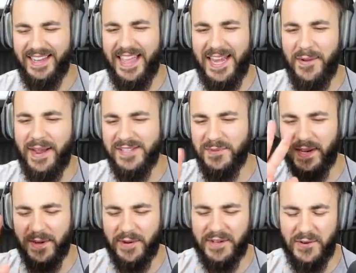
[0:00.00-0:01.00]
Anyways,
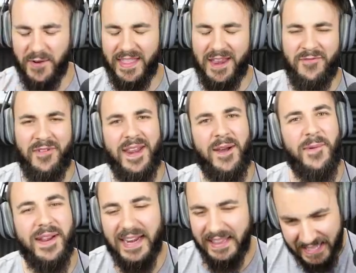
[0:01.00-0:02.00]
we're going to ignore that for now.
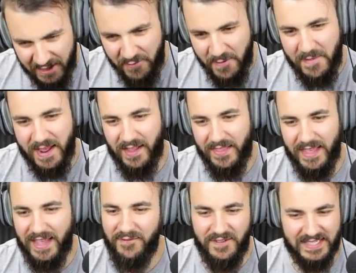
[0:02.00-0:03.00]
We're going to leave him down
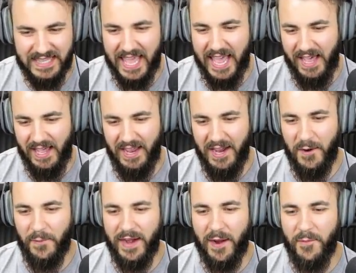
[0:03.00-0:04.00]
there. If he's there
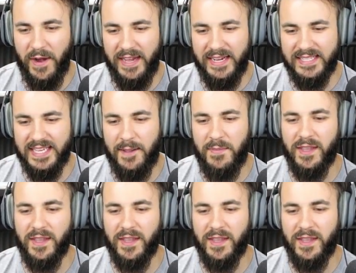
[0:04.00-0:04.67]
when I'm ready to tame